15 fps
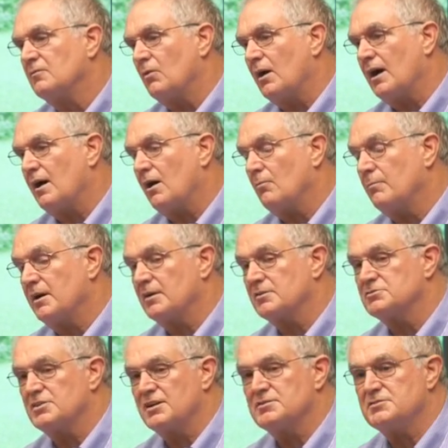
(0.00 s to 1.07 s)
how
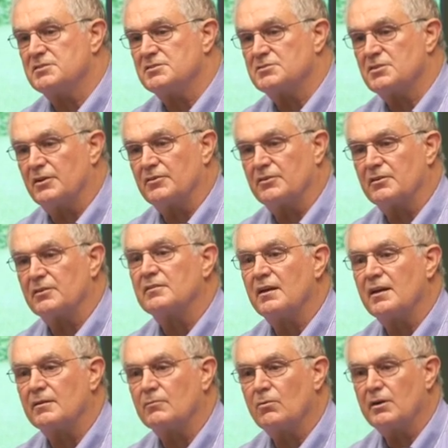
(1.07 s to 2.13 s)
bears chase each other
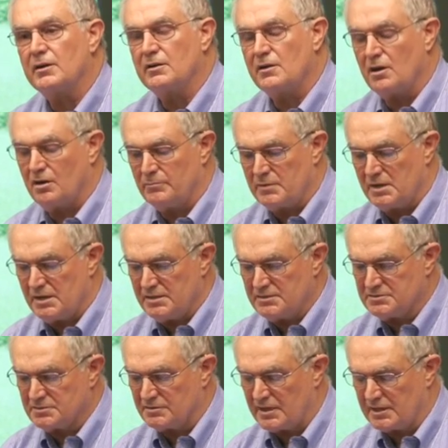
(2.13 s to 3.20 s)
and what it all
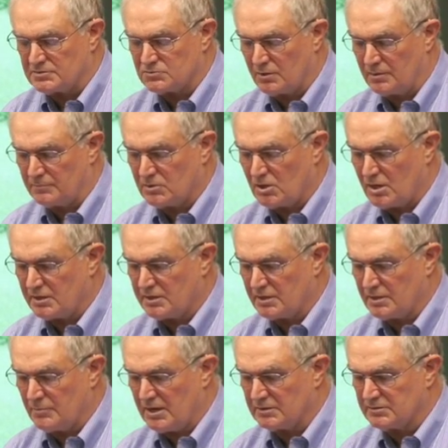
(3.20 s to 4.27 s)
means, and that's what I'm talking
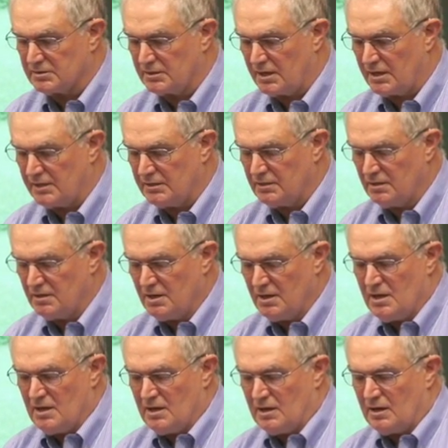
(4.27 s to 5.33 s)
about tonight.
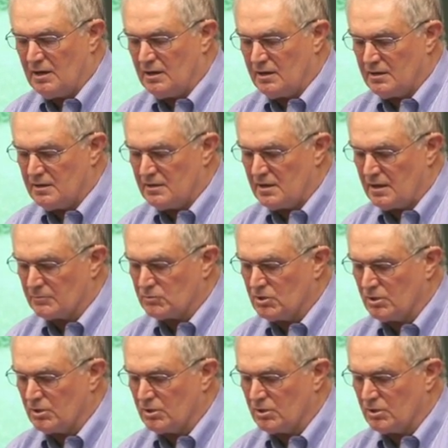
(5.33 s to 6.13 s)
I'm